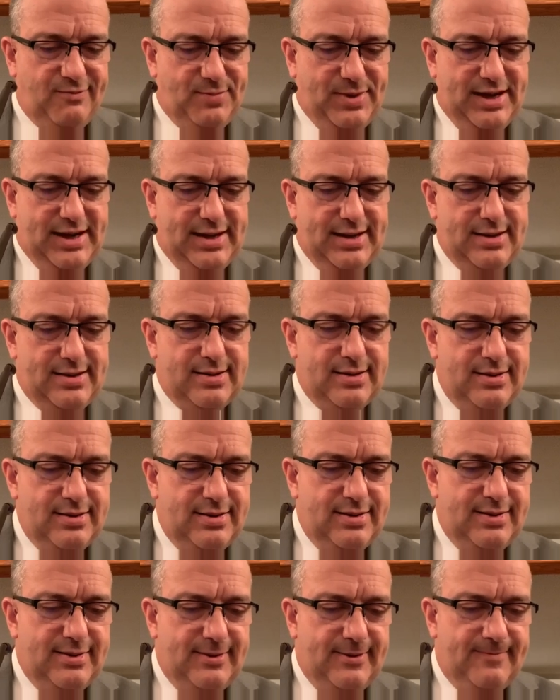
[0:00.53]
spent
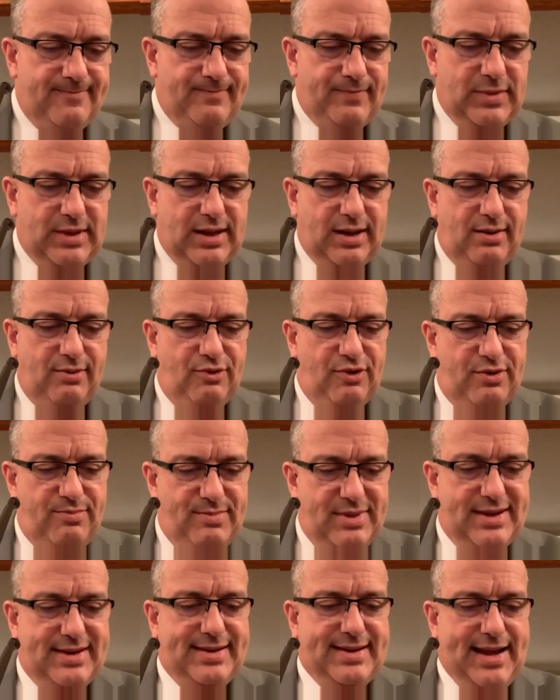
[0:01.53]
a
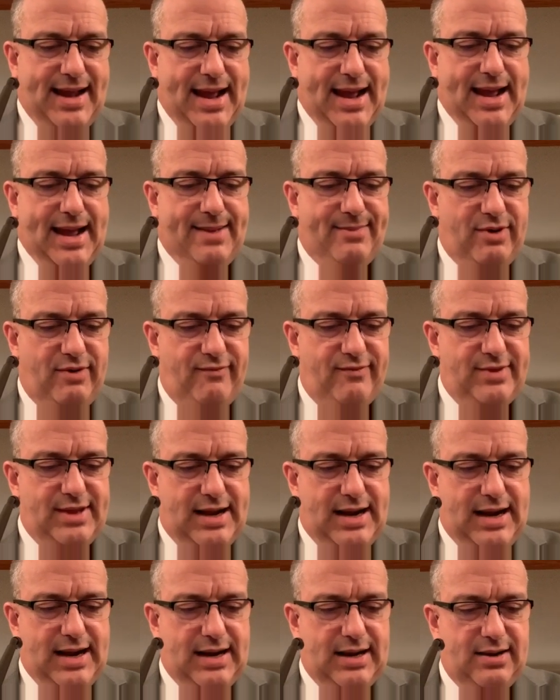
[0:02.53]
little bit of time over
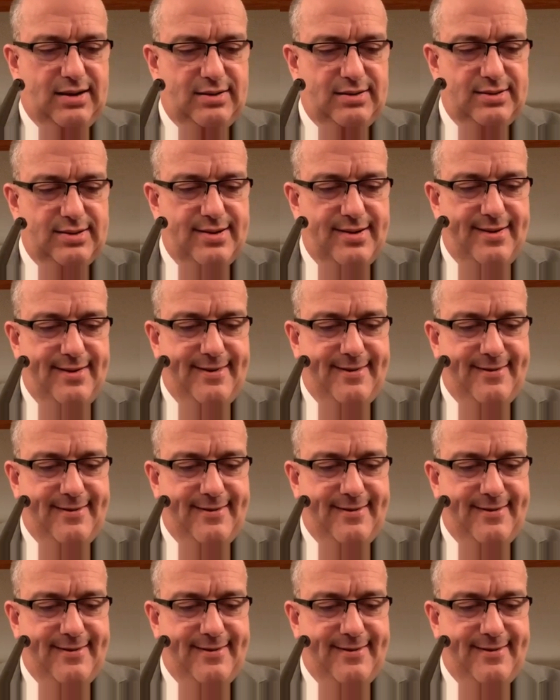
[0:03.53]
there